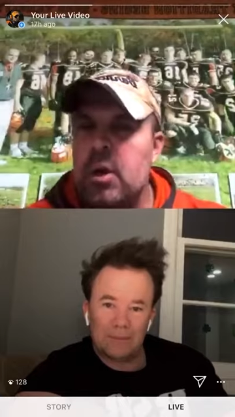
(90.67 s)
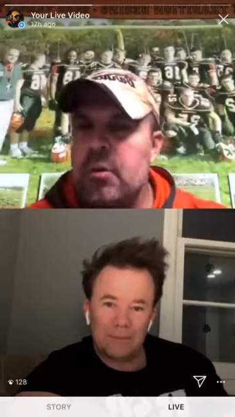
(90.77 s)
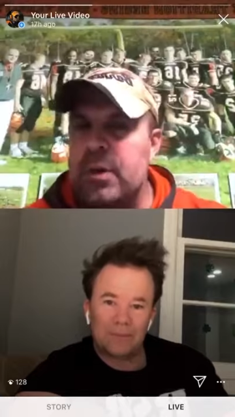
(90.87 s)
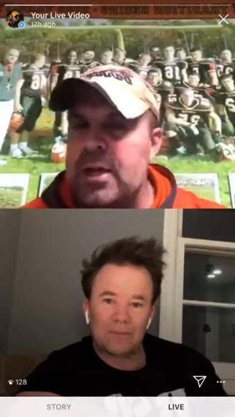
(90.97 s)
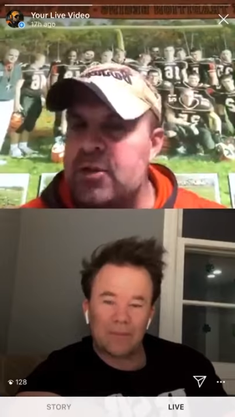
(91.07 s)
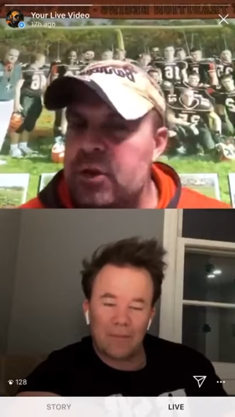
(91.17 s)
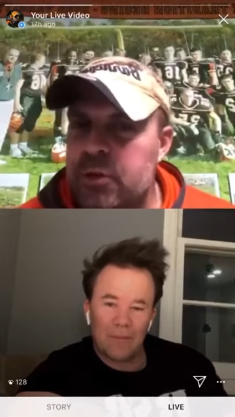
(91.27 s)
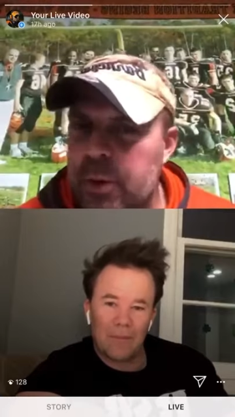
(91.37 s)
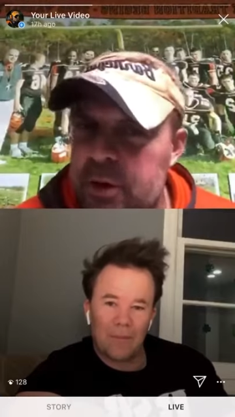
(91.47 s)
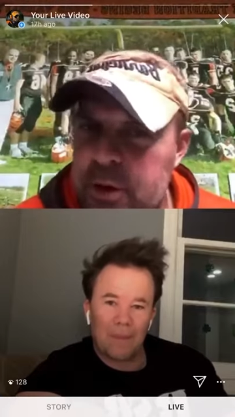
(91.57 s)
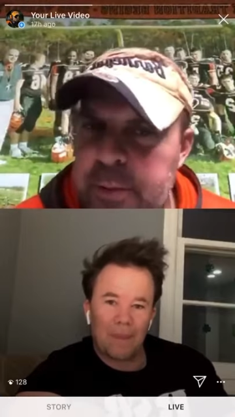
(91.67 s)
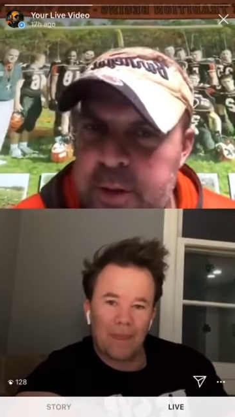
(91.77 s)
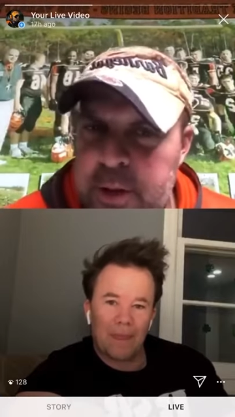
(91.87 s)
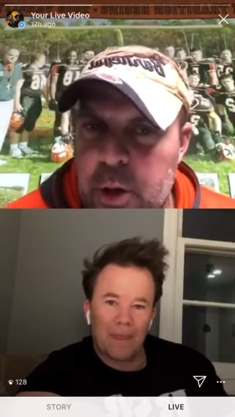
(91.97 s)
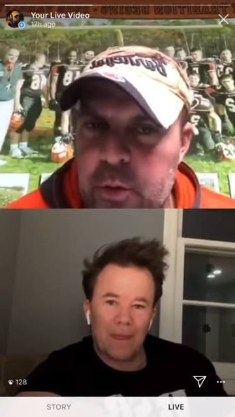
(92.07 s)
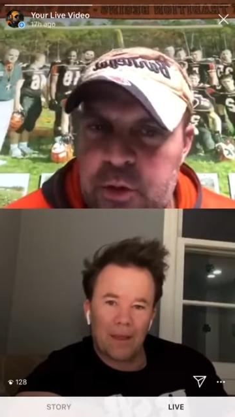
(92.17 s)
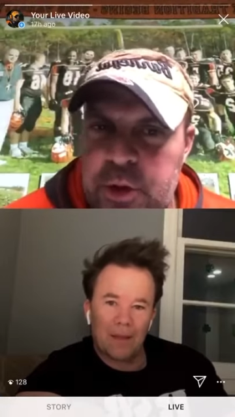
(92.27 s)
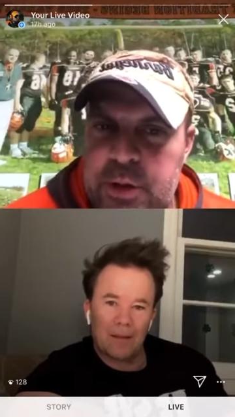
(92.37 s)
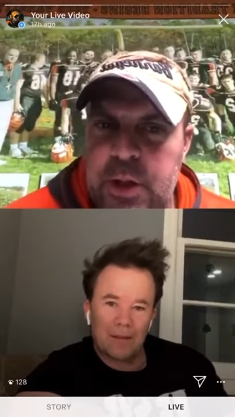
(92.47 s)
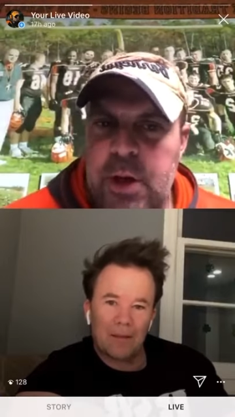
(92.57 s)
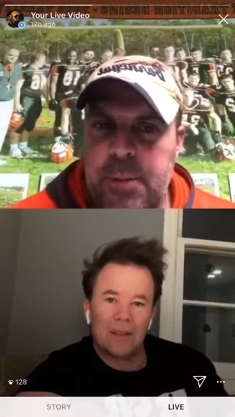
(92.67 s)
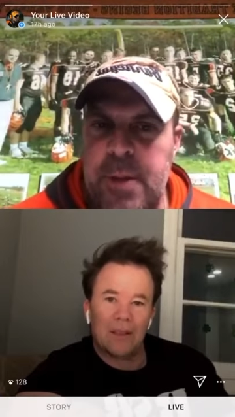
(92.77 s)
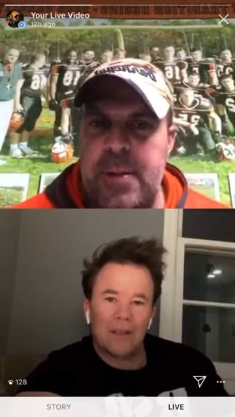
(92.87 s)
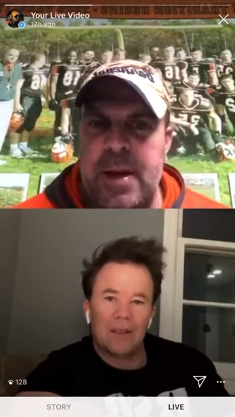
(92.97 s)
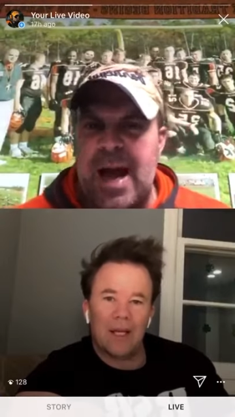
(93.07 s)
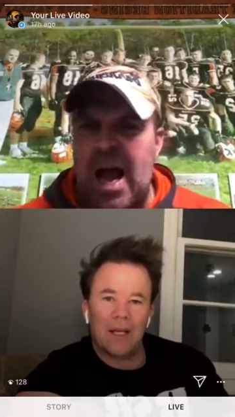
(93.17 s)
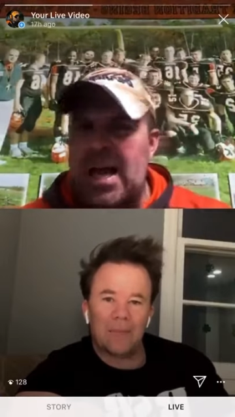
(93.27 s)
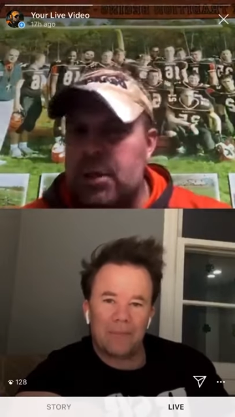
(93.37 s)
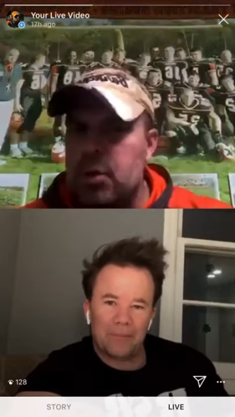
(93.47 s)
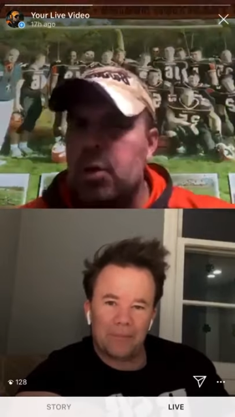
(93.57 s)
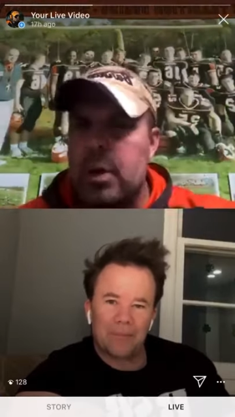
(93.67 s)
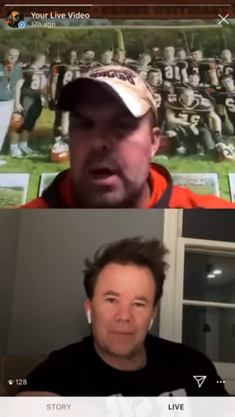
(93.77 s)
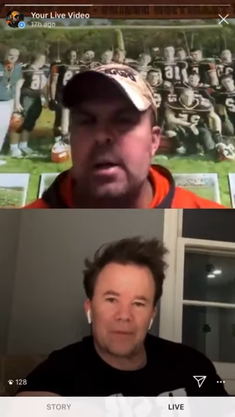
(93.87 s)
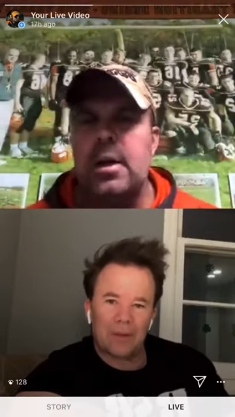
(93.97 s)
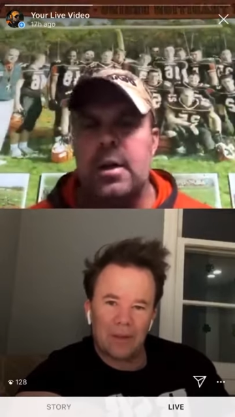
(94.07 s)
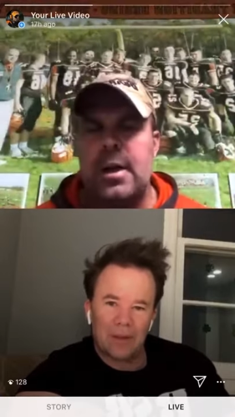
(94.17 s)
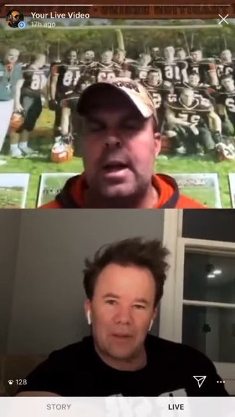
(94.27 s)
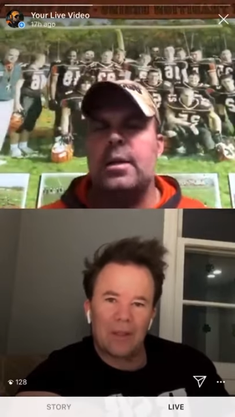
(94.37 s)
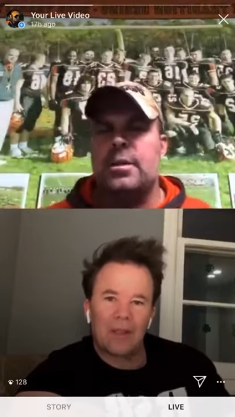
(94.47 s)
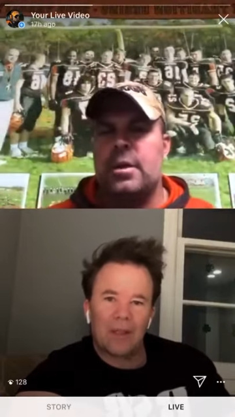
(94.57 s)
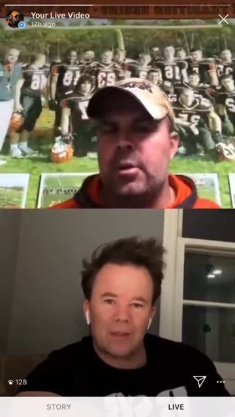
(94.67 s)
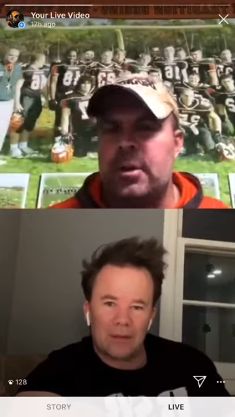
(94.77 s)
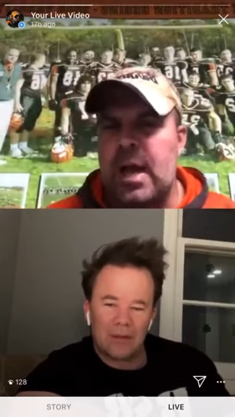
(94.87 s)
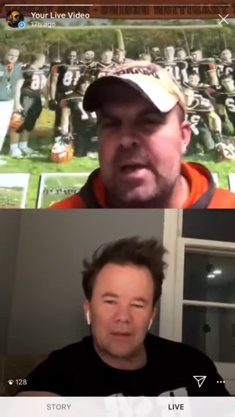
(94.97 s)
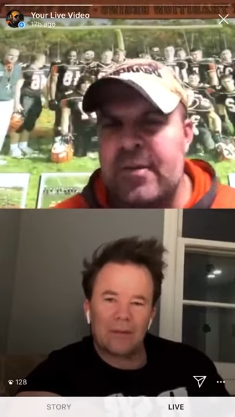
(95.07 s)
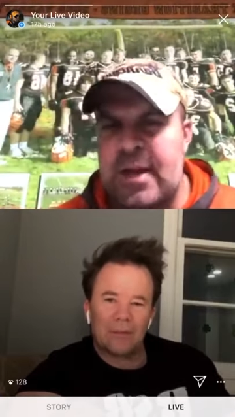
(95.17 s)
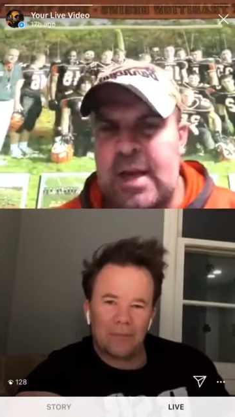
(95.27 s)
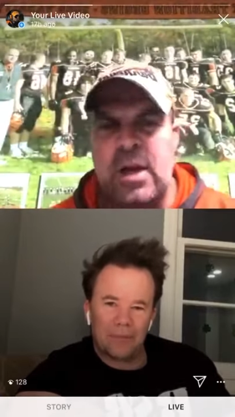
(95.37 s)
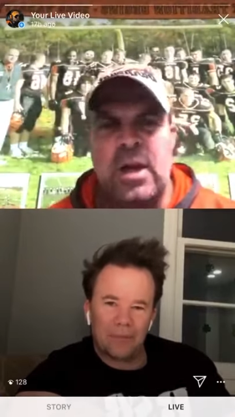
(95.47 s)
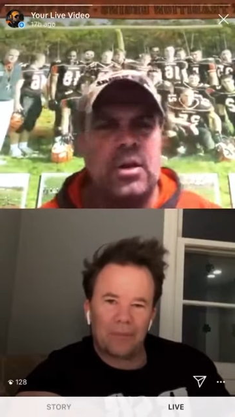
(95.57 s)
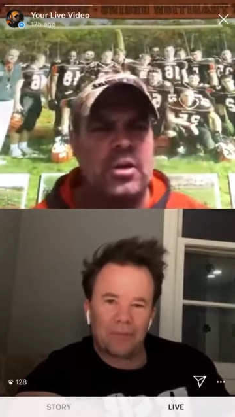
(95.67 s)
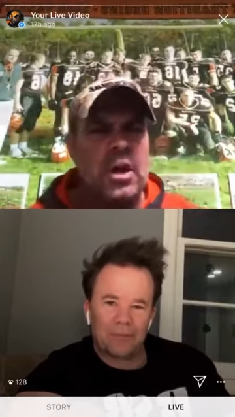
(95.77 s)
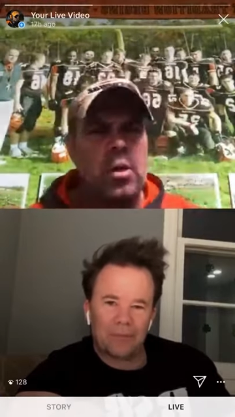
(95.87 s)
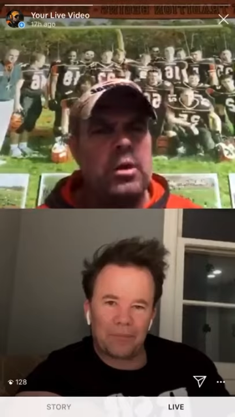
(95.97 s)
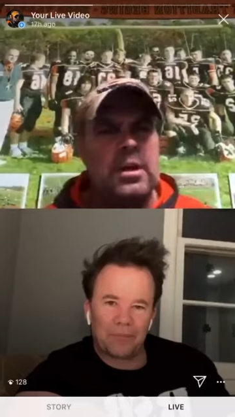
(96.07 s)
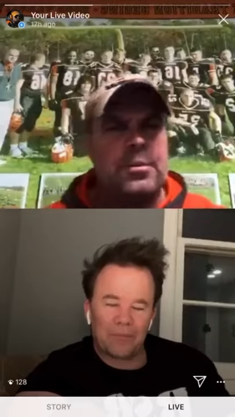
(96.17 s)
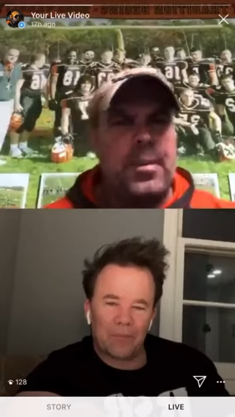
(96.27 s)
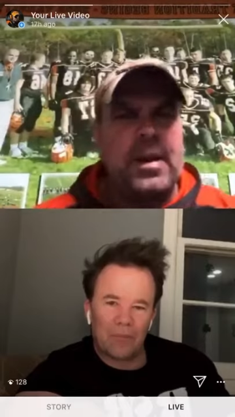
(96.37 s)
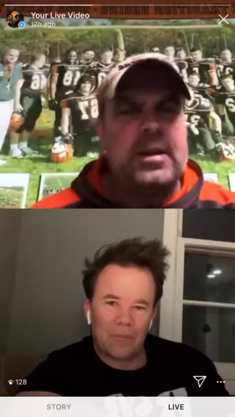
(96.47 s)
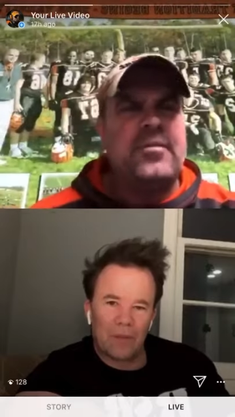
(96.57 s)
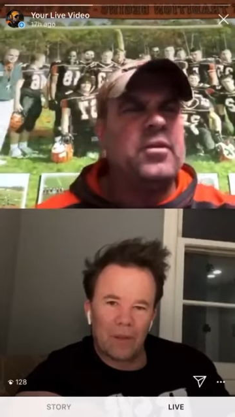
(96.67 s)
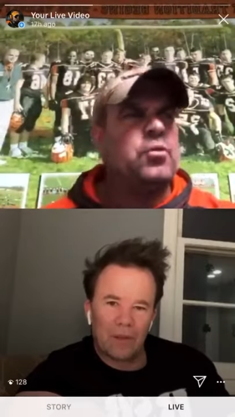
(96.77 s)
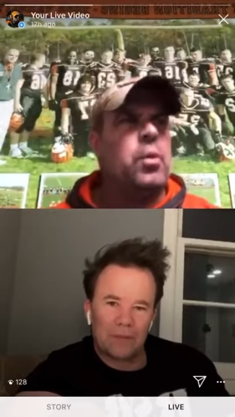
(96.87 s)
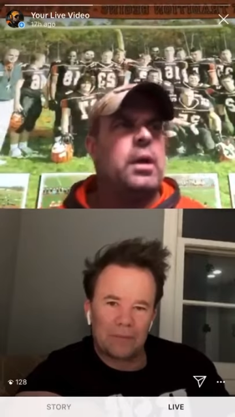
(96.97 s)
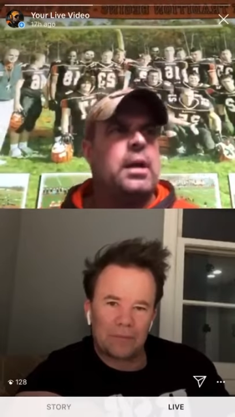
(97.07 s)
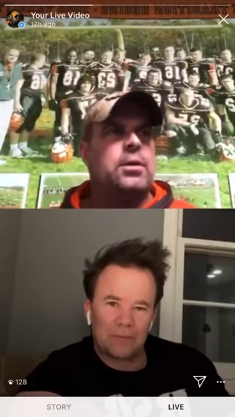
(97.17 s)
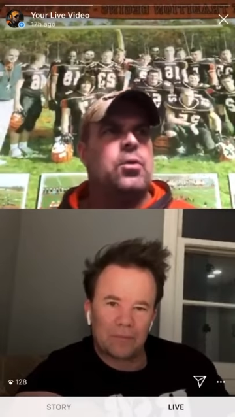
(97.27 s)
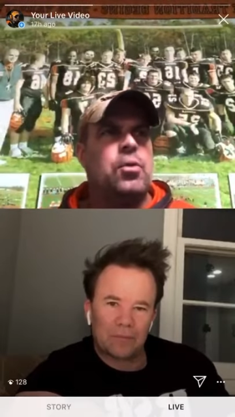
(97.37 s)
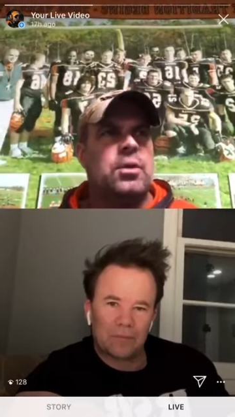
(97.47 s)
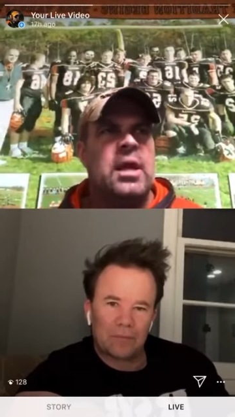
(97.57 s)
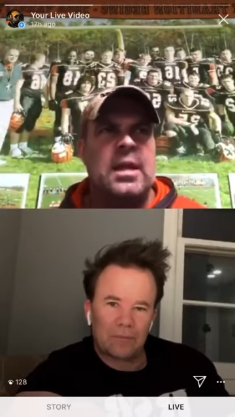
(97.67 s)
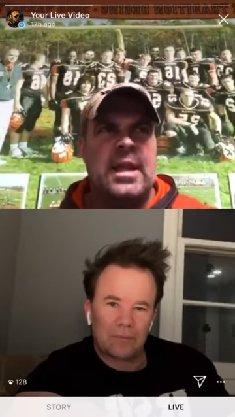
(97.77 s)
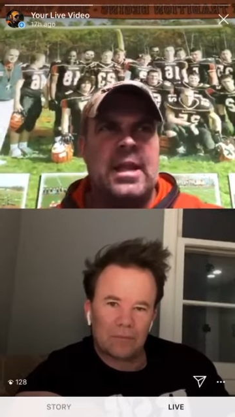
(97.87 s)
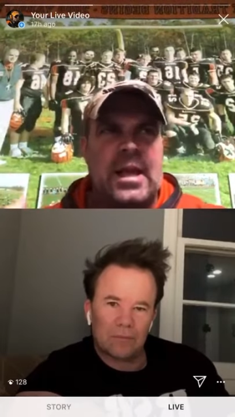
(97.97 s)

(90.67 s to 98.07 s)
Speaker 1: relations with some of the coaches, maybe on yeah. yeah, so it's kind of a catch because you know these big Division One A schools they like to